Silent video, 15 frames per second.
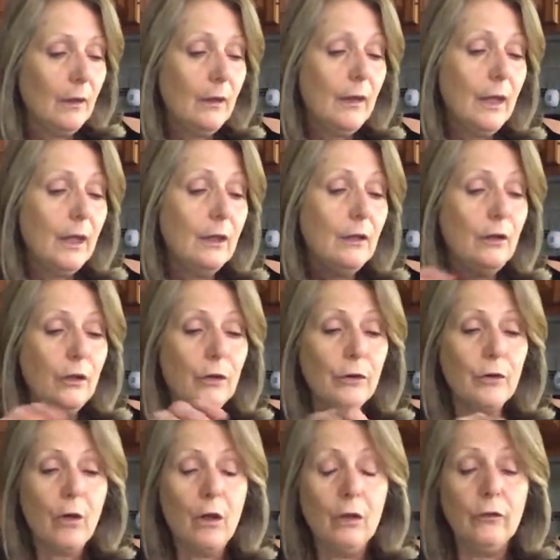then you're to
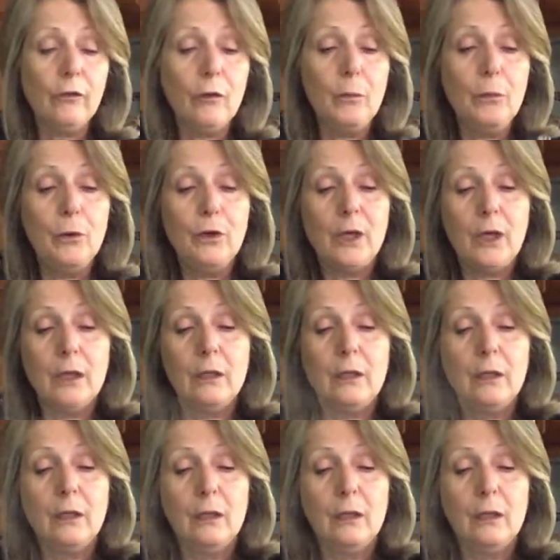also put in